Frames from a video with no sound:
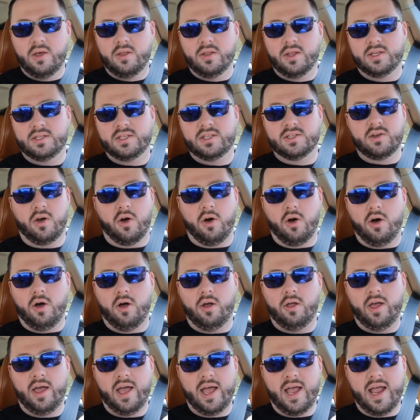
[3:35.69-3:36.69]
This is
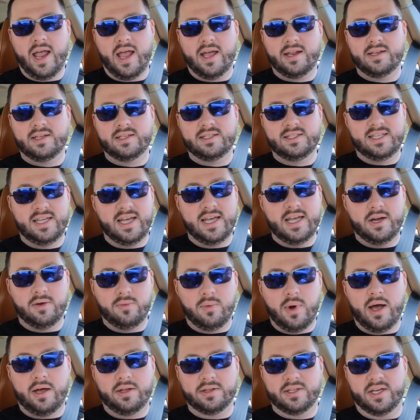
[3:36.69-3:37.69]
all hand TIG
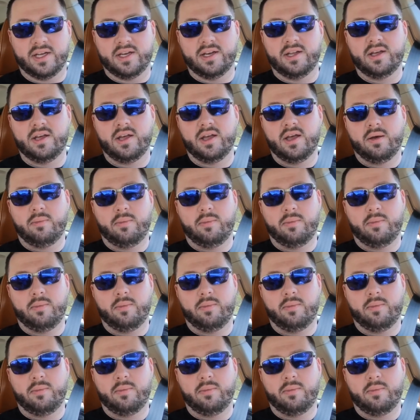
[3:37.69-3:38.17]
welded